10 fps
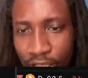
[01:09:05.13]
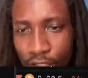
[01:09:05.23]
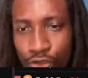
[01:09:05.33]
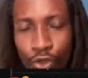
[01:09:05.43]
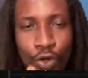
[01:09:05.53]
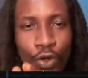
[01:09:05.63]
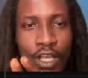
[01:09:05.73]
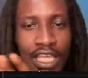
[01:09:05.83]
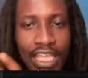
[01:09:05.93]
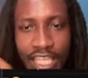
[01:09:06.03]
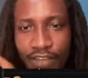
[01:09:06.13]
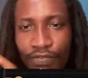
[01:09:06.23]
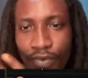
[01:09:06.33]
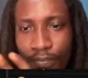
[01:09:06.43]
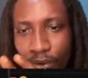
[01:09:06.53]
So if
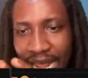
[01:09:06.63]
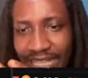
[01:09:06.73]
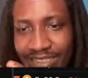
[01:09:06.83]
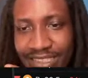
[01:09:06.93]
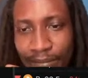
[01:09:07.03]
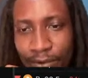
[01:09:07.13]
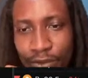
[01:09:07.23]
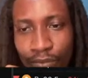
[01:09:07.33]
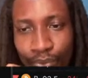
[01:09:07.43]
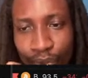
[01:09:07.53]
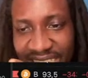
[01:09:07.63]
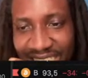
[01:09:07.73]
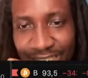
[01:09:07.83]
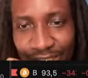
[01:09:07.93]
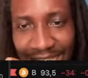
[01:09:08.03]
price is able to break
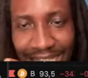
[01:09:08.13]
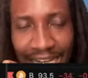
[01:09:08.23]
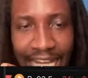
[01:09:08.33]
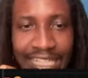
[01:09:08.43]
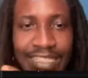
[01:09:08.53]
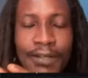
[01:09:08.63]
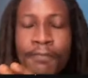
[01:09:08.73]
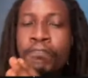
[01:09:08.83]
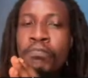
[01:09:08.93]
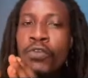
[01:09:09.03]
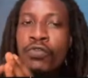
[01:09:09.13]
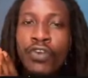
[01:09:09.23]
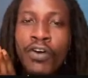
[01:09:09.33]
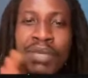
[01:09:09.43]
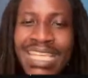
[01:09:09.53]
this trend line,
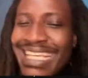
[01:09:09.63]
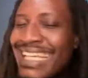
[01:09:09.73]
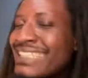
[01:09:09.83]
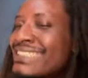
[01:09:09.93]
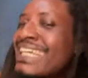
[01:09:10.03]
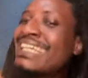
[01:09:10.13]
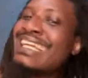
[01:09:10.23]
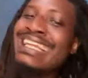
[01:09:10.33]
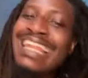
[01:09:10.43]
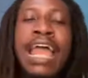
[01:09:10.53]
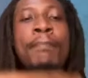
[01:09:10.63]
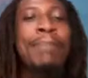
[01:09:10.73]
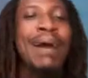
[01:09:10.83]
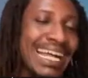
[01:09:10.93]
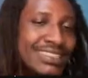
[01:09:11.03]
for me, it's a clear
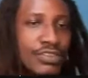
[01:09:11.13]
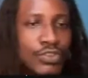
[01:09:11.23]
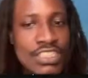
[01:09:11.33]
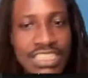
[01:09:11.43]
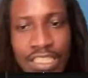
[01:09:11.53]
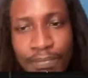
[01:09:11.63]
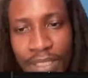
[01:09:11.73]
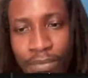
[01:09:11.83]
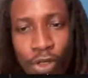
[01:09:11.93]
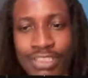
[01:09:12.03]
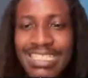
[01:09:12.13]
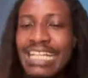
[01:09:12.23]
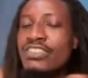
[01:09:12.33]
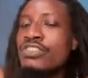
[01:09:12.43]
path to the TP, because there is